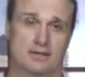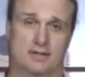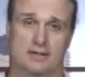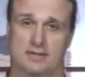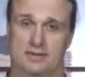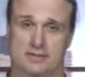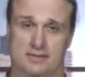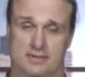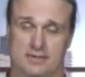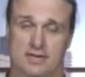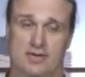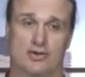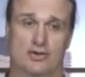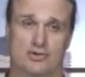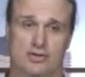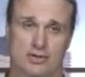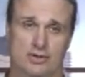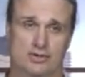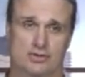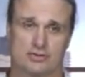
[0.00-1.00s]
in another
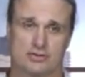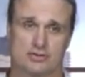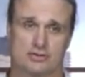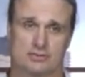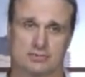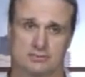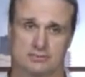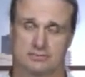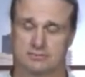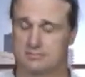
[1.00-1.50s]
year or two